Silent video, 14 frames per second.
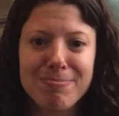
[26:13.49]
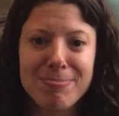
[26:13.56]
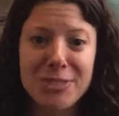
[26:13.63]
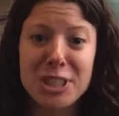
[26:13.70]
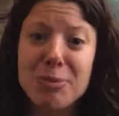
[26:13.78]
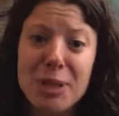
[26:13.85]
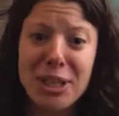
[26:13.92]

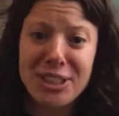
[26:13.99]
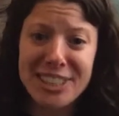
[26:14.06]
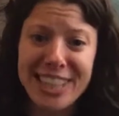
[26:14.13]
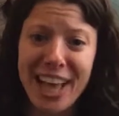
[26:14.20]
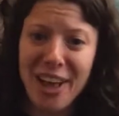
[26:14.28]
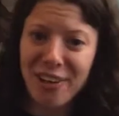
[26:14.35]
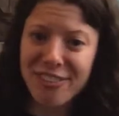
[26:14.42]
Just be
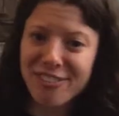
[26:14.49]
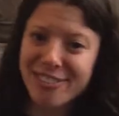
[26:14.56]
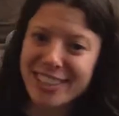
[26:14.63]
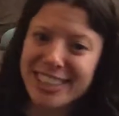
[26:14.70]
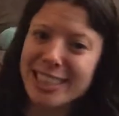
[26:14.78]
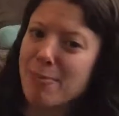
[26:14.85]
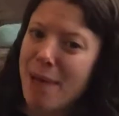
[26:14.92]
yourself.
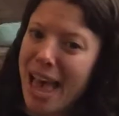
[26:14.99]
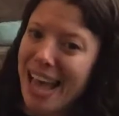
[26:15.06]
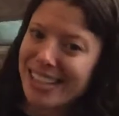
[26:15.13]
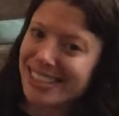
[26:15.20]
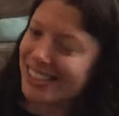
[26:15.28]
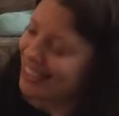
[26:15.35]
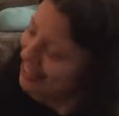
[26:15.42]
It's the
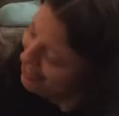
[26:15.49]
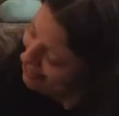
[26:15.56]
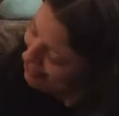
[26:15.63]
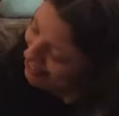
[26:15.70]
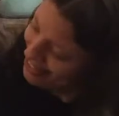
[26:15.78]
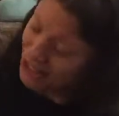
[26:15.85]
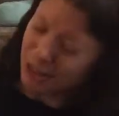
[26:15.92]
best.
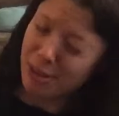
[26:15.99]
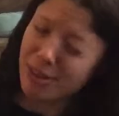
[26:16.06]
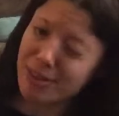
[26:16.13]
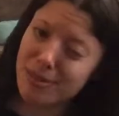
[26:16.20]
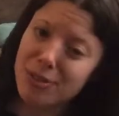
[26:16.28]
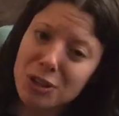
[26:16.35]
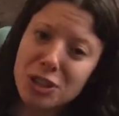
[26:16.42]
You'll
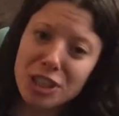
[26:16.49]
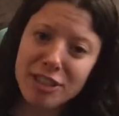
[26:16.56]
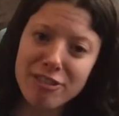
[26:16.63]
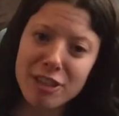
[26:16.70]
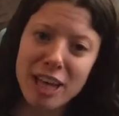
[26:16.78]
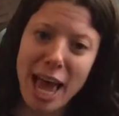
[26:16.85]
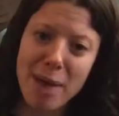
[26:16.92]
usually
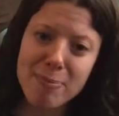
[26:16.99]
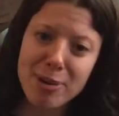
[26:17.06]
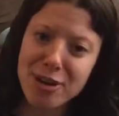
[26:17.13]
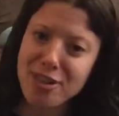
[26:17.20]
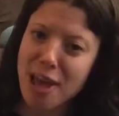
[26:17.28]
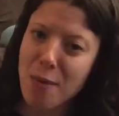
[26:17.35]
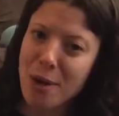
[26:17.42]
feel happier
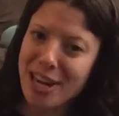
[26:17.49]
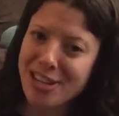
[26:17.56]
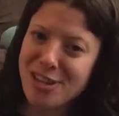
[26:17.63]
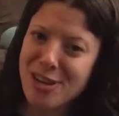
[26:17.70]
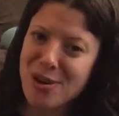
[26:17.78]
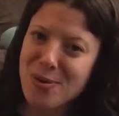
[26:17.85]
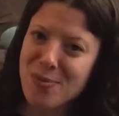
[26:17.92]
that way too.